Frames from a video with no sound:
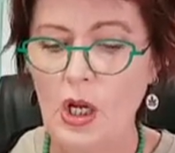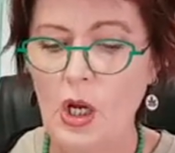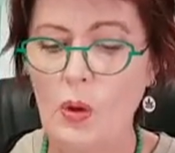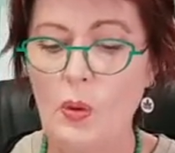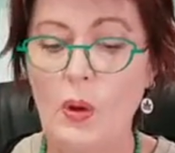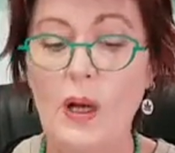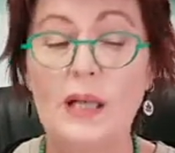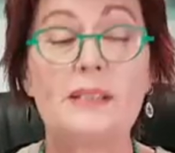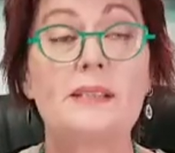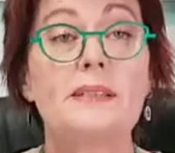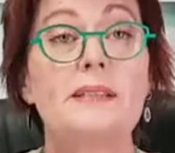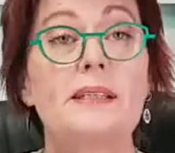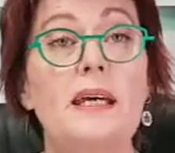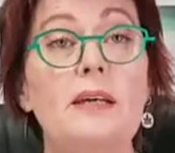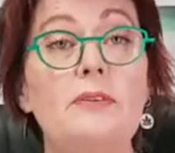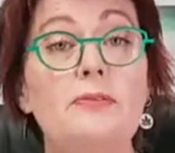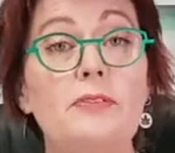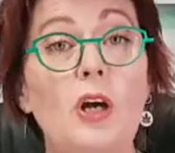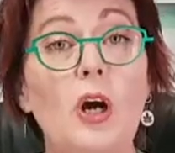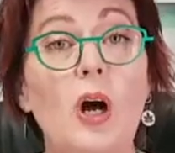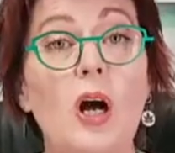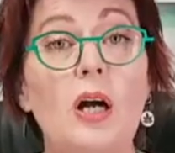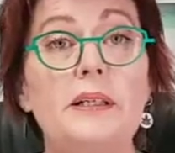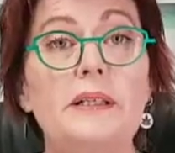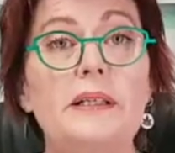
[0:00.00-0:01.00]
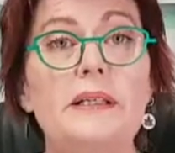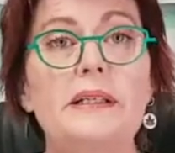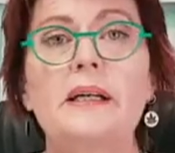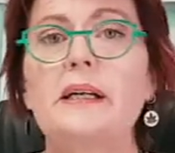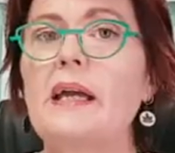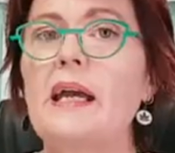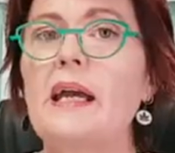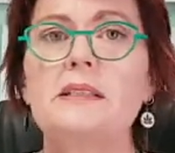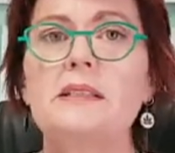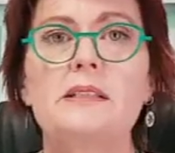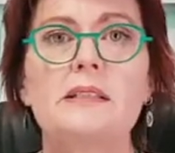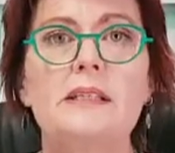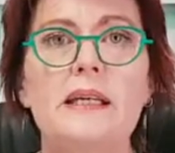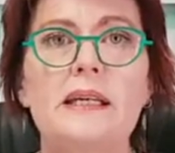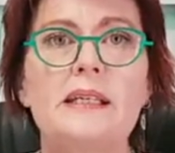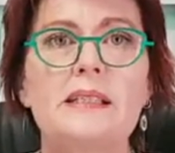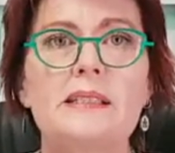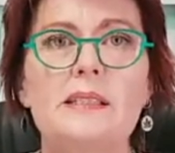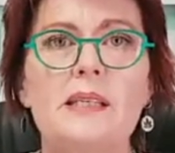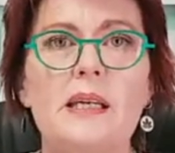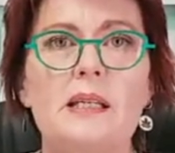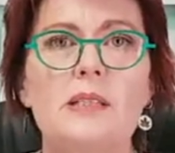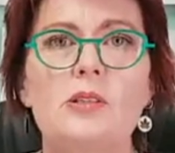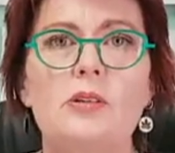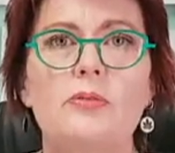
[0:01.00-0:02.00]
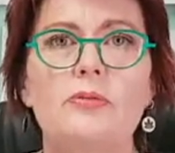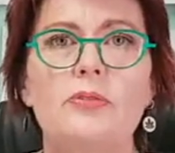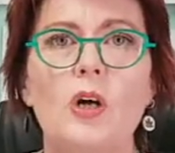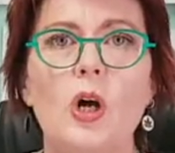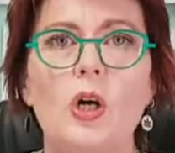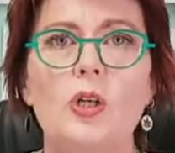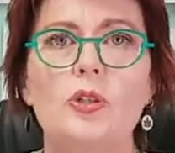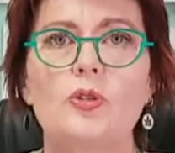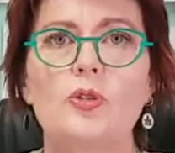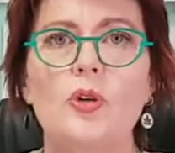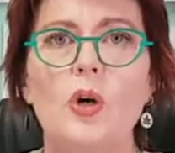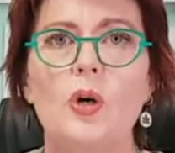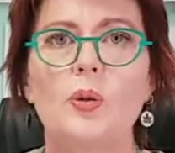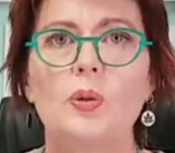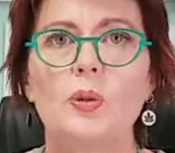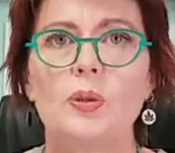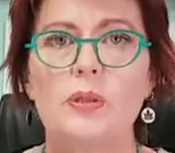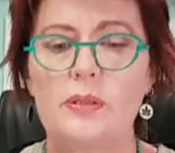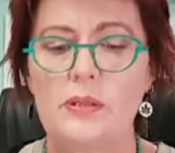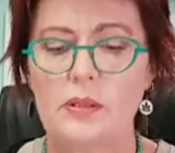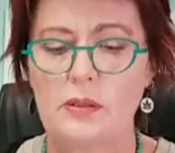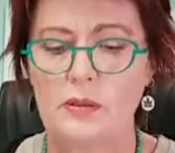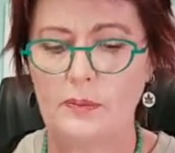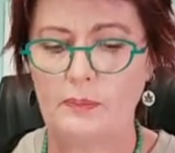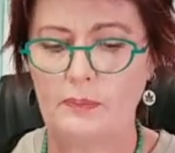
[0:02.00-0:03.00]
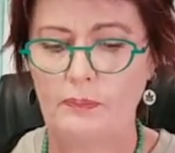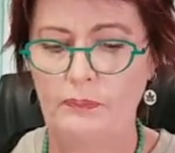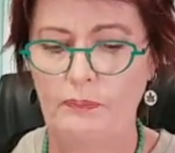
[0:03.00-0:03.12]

while safeguarding against excessive controls.